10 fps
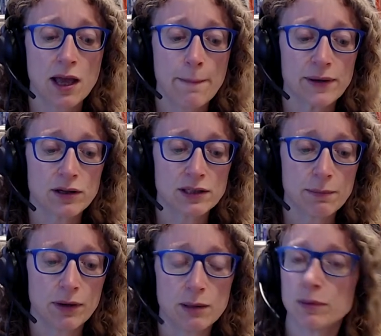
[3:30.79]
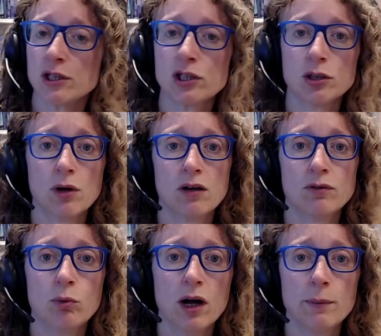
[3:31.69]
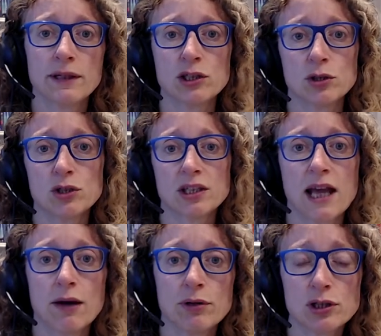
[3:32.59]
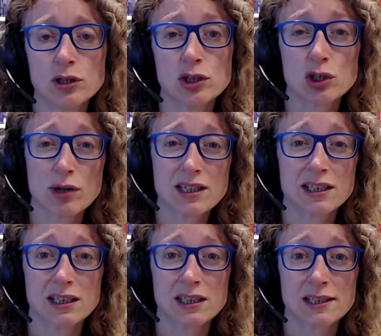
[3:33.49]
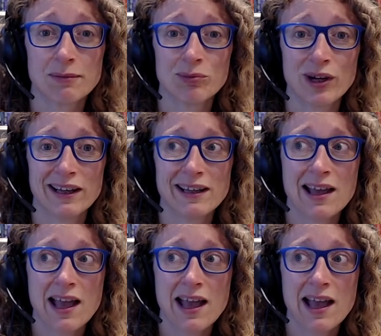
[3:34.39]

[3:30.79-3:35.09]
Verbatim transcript: because it might be too overwhelming, too scary, too distressing in some way,